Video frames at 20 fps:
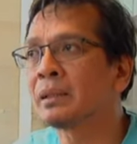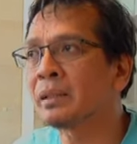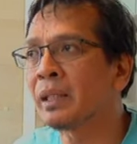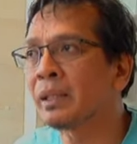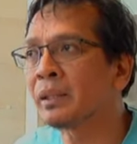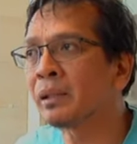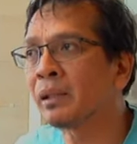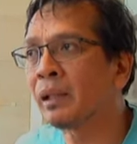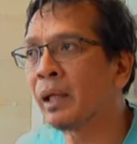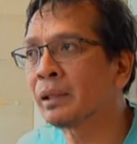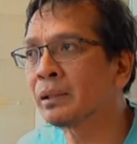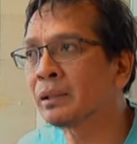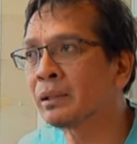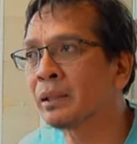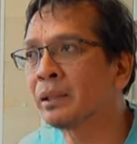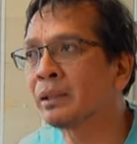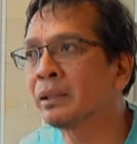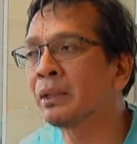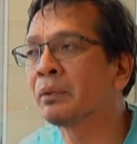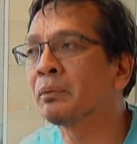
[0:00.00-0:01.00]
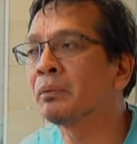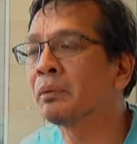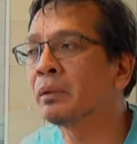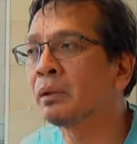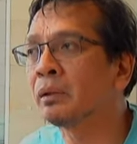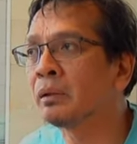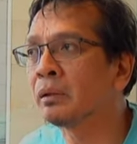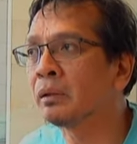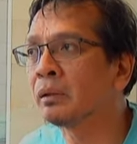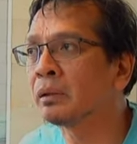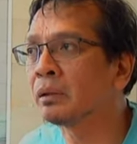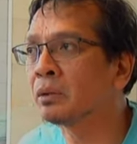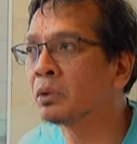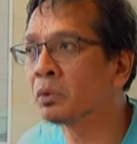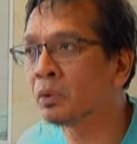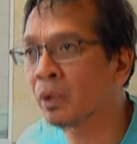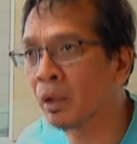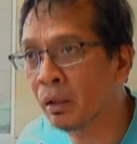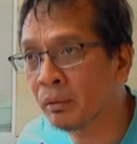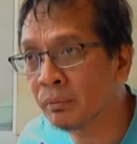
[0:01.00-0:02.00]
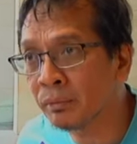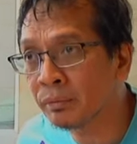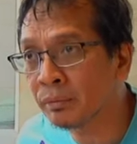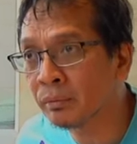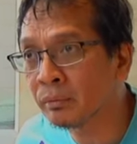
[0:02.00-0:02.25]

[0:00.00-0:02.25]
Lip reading: centralized kitchen will take off